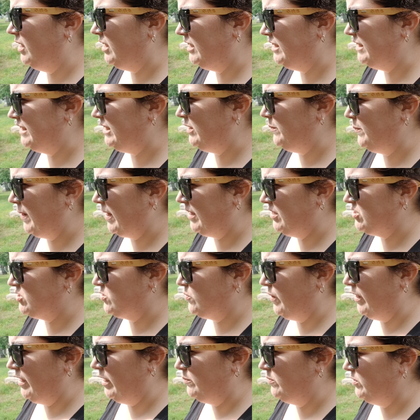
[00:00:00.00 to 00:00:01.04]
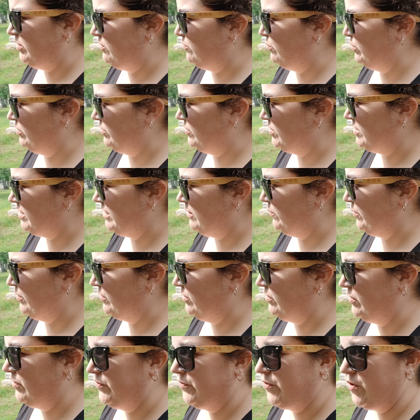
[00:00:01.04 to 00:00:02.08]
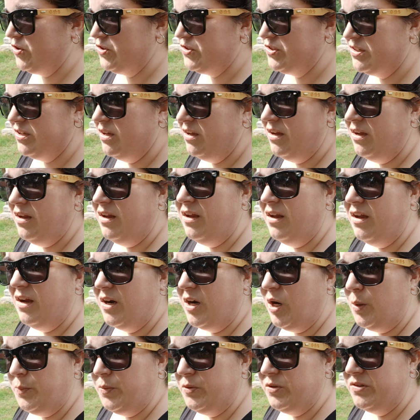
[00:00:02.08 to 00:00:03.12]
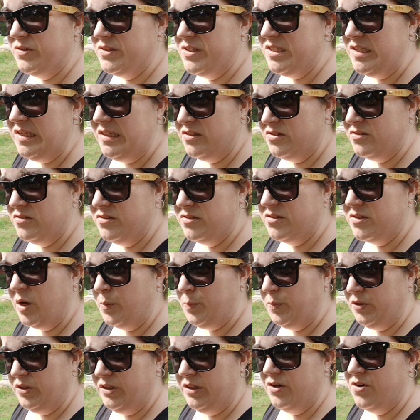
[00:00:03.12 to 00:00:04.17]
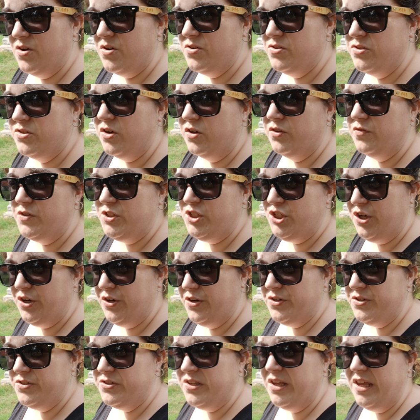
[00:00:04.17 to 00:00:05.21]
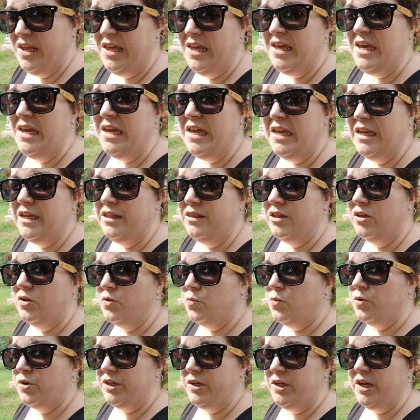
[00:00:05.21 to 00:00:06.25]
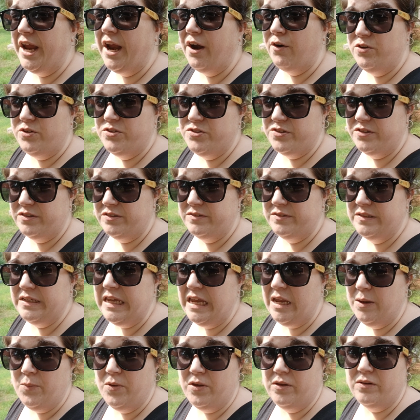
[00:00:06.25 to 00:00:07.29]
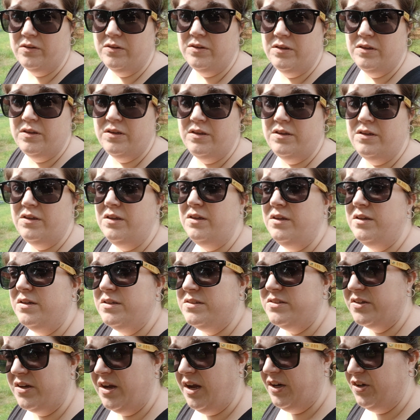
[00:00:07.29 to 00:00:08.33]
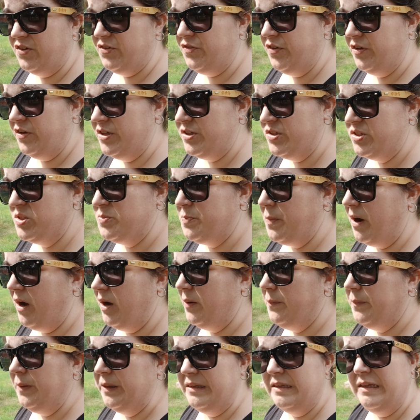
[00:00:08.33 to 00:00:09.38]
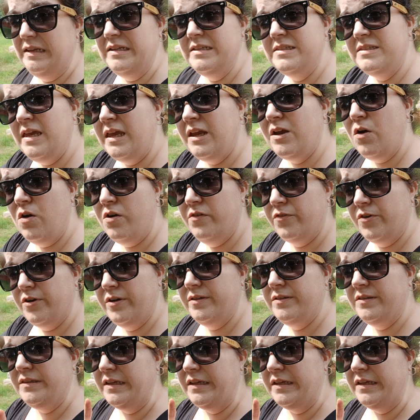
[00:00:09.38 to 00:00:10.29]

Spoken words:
He passed away, I believe, within the first couple of years of Cheers, and then Woody Harrelson came in to kind of fill his spot, but they didn't take over it.